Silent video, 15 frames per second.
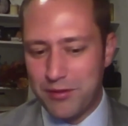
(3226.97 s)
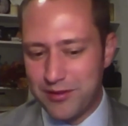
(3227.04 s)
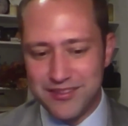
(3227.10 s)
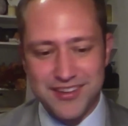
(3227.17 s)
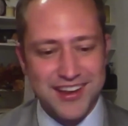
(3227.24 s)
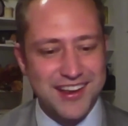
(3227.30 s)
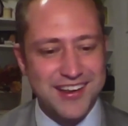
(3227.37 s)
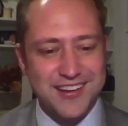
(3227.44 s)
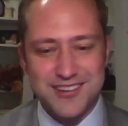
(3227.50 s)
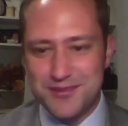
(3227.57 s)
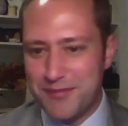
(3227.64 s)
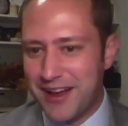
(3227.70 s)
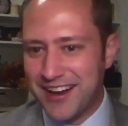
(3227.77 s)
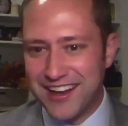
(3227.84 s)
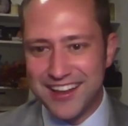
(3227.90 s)
prestige,
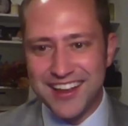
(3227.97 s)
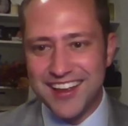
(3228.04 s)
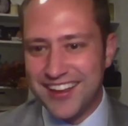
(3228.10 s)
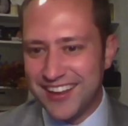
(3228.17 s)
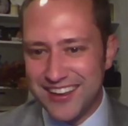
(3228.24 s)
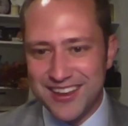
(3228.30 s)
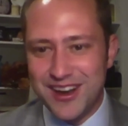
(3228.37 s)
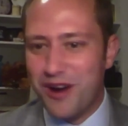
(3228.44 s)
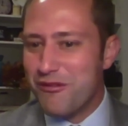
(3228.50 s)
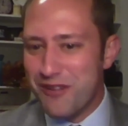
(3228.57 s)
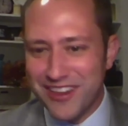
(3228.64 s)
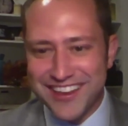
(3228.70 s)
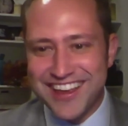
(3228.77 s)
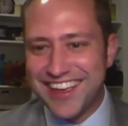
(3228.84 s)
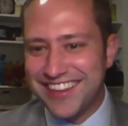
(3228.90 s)
money. You don't
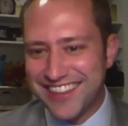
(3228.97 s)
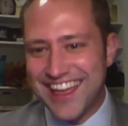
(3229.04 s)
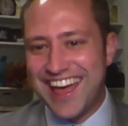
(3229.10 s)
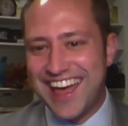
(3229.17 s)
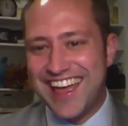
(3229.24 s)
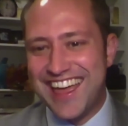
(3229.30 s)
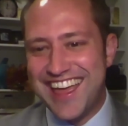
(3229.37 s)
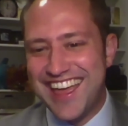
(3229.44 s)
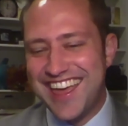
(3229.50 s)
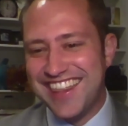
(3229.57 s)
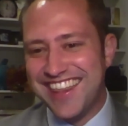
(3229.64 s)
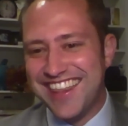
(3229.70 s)
really get that